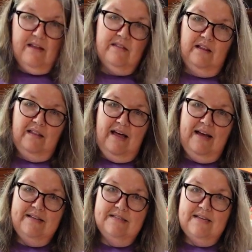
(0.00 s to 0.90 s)
the
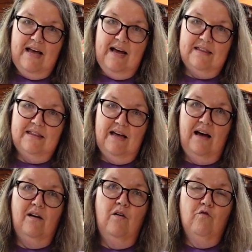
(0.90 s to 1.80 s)
lines at
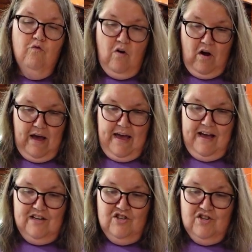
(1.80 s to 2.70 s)
the raw
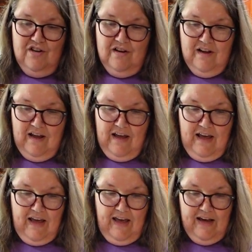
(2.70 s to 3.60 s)
edge,
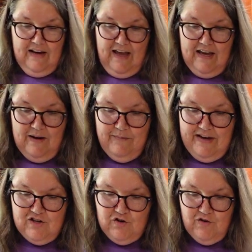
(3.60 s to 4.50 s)
and I can
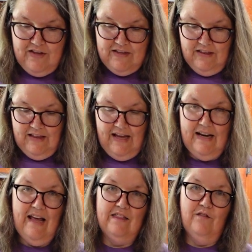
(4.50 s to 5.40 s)
make sure that the
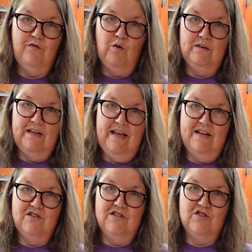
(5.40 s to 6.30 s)
line at the folded
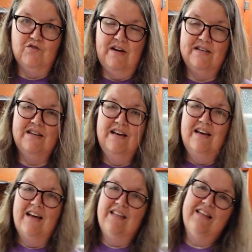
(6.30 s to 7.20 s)
edge is straight.
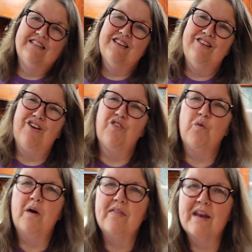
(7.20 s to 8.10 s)
And that's another
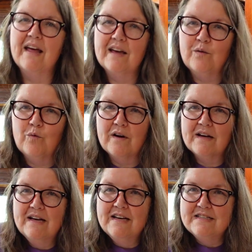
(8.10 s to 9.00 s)
way that I can
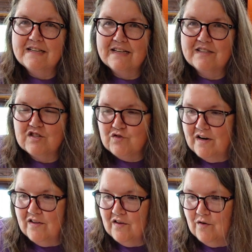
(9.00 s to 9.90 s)
work to get the
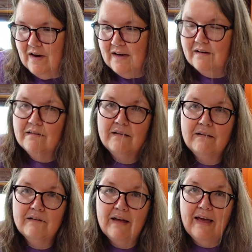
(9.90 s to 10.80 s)
straight of the grain.
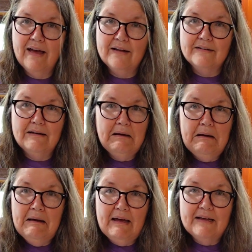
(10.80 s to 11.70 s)
And
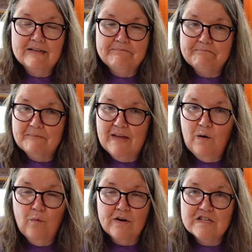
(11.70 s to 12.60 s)

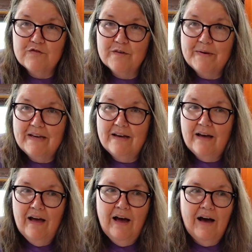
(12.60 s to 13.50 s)
it works for
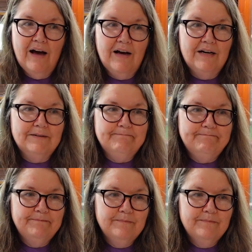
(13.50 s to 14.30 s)
me. I'm